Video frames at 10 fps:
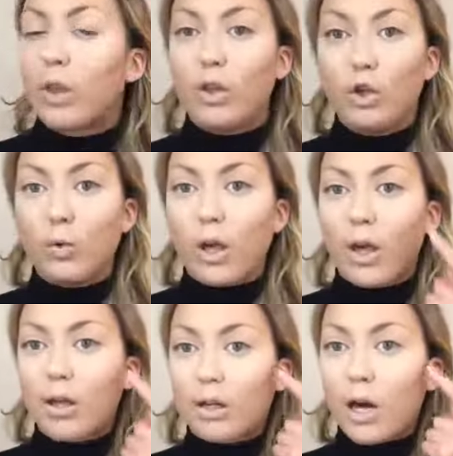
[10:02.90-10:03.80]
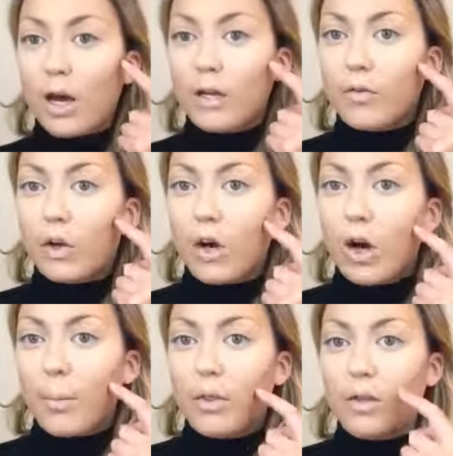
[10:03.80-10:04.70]
you can kind of
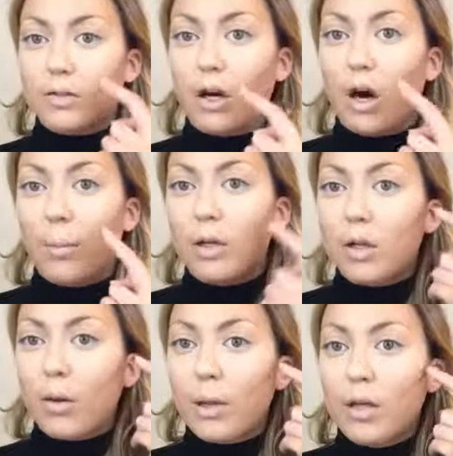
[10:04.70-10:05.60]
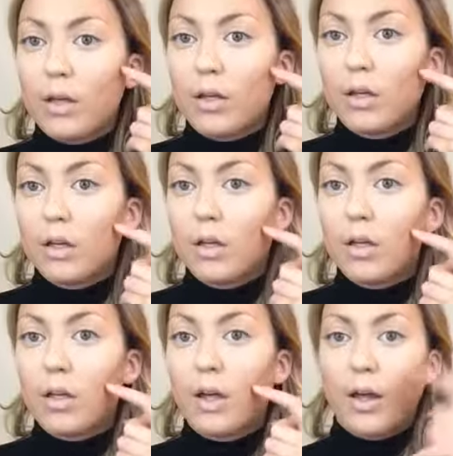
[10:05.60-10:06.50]
cup this up a little bit
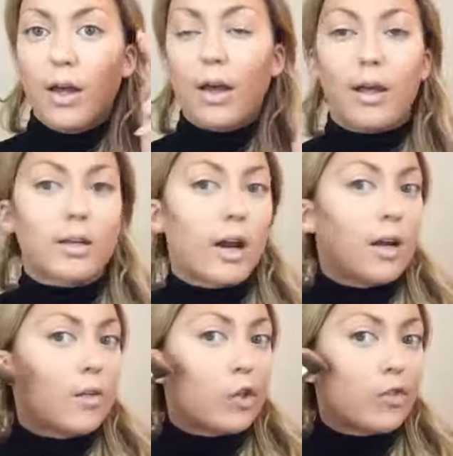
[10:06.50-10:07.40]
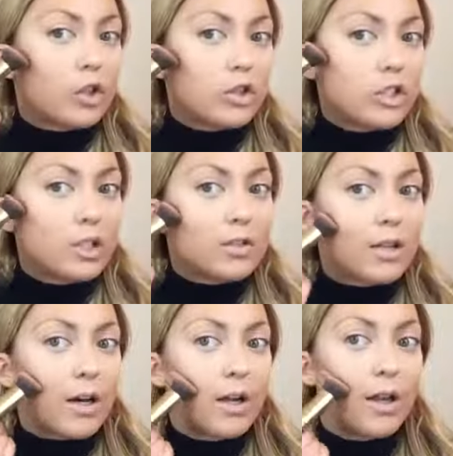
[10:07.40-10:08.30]
and kind of give your cheeks
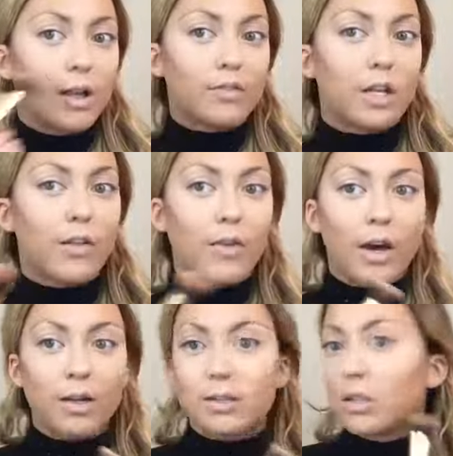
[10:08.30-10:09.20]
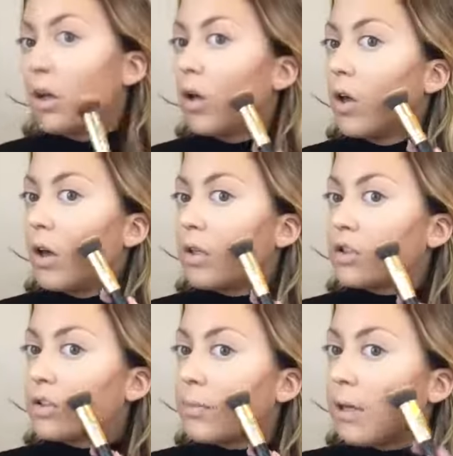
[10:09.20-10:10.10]
like a lifted effect. It
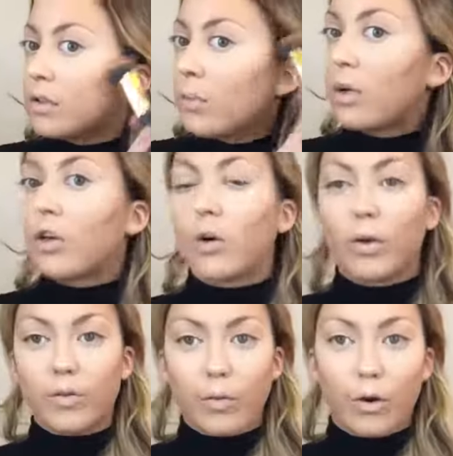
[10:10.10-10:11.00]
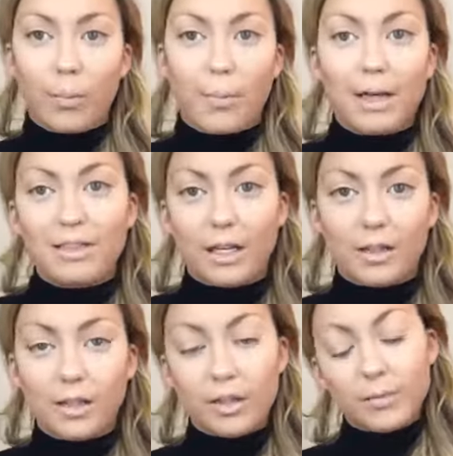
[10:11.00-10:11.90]
just depends on what you're going for, but my
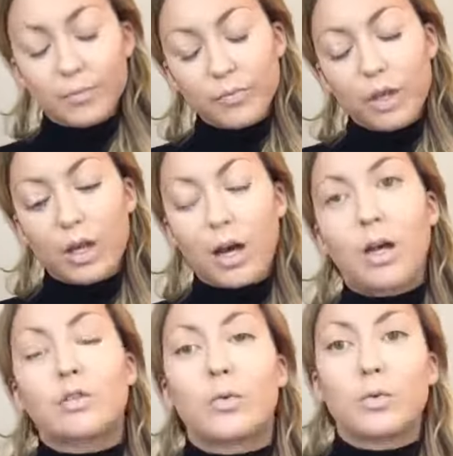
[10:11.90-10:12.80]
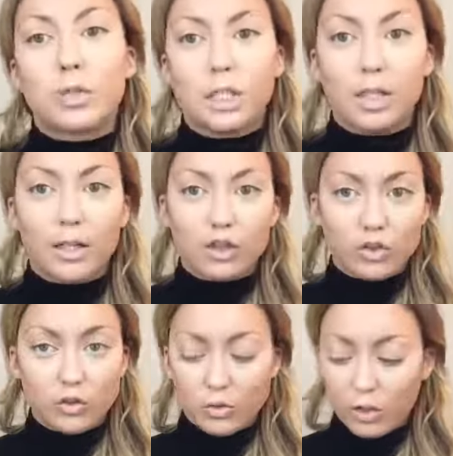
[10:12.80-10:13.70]
daily contour routine, I
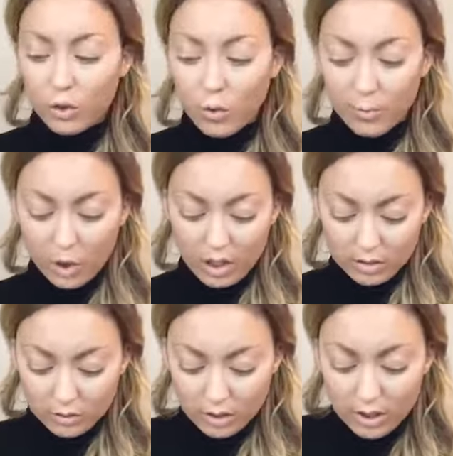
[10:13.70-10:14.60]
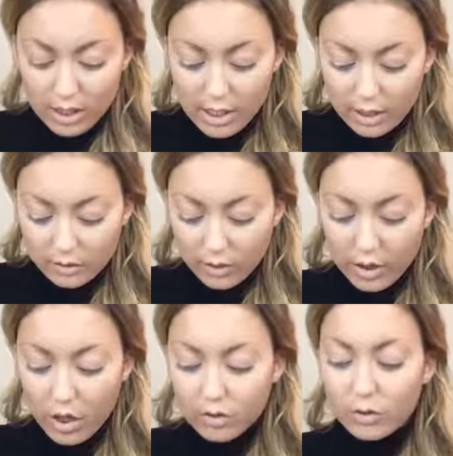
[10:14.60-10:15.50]
just do like a normal contour. So
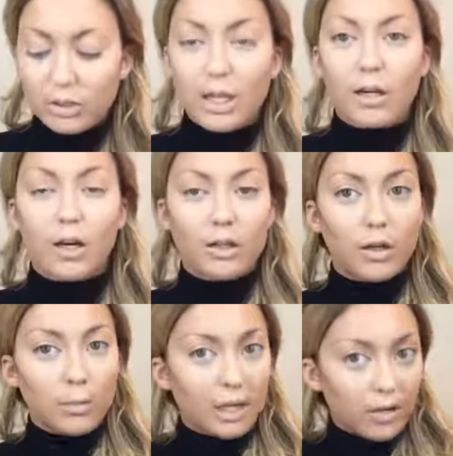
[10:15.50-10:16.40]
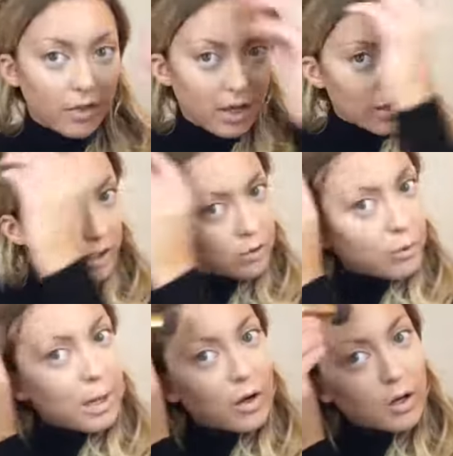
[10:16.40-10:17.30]
I also take a little bit of that
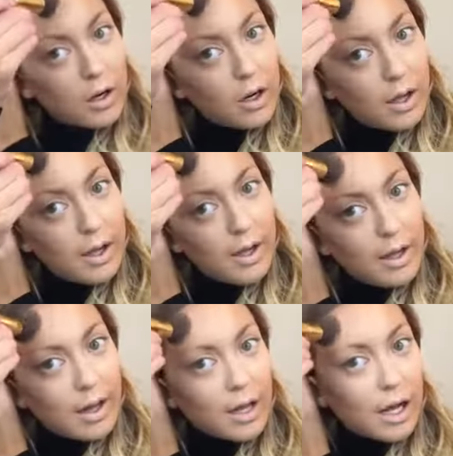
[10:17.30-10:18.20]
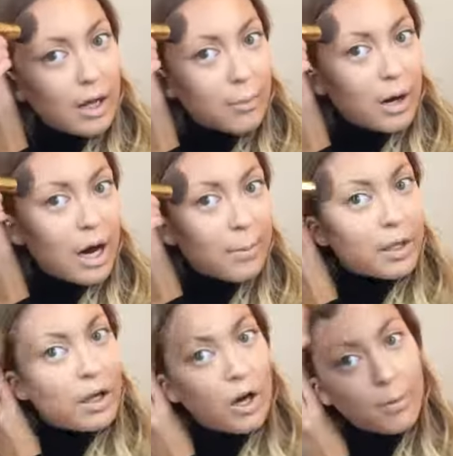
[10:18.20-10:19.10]
contour powder and I pop
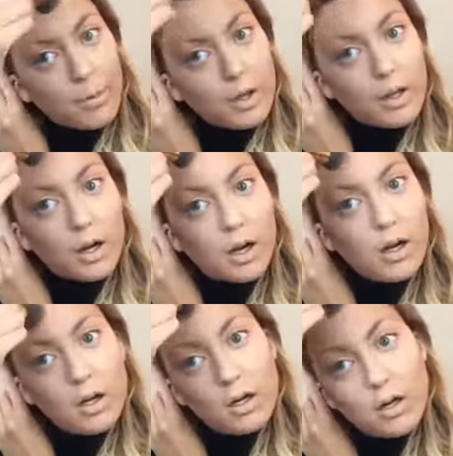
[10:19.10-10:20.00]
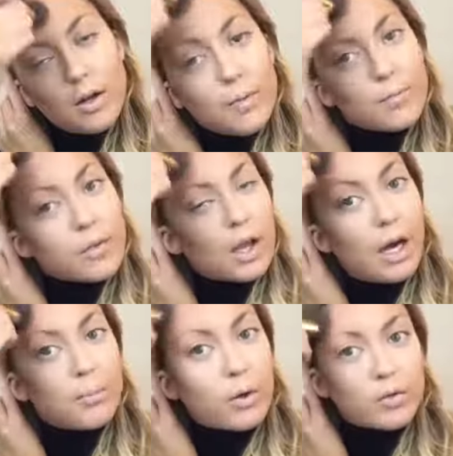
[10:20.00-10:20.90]
it up here
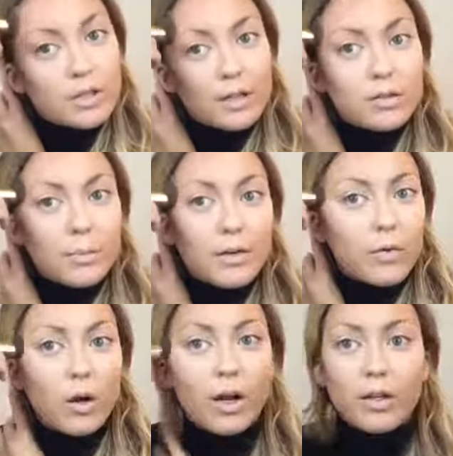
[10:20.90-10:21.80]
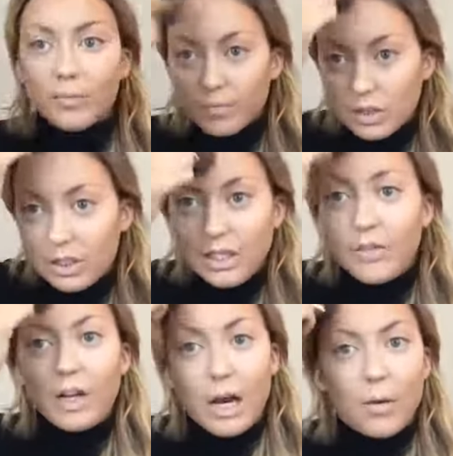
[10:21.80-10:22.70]
on both sides of my forehead to
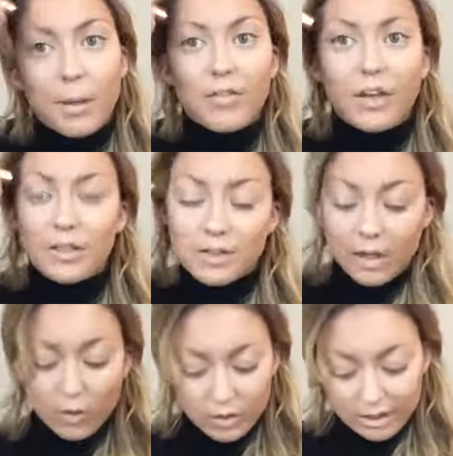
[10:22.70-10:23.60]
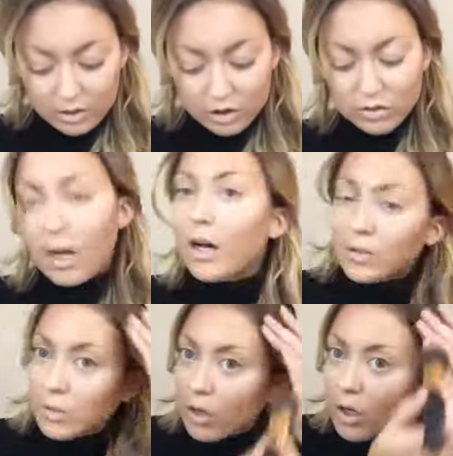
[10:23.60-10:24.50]
even out my face. I don't like to just
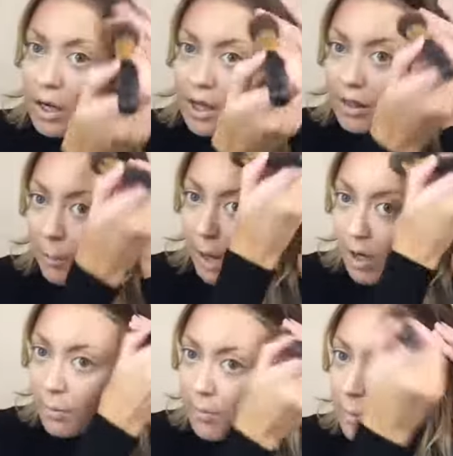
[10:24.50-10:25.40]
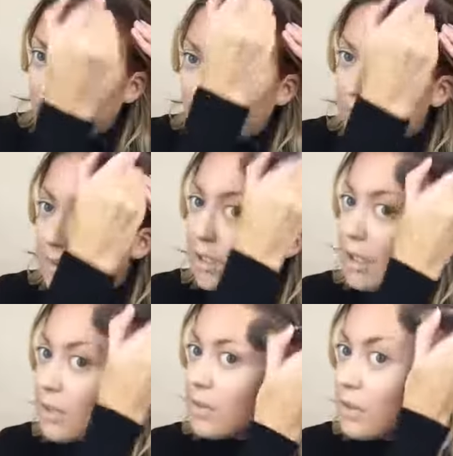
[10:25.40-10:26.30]
contour the bottom of my face. It
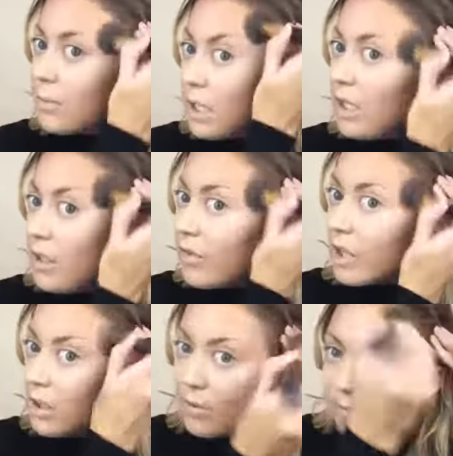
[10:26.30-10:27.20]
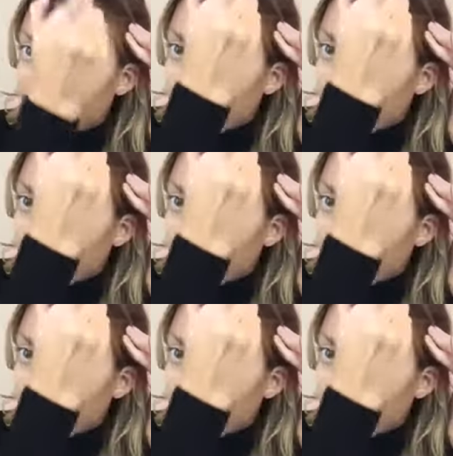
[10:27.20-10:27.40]
needs to be even.